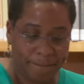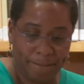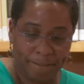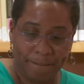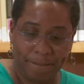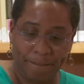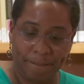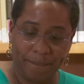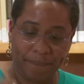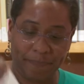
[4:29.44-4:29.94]

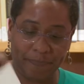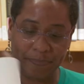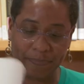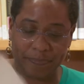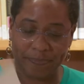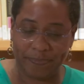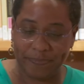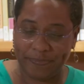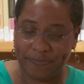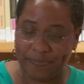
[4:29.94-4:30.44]

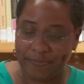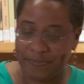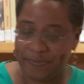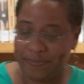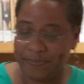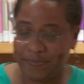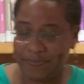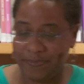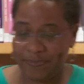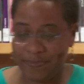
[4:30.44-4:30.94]

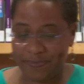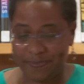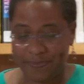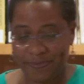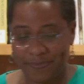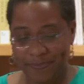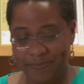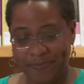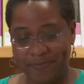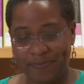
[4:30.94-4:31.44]

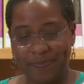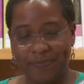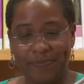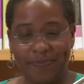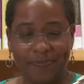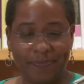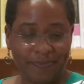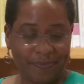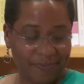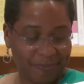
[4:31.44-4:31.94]
[no speech]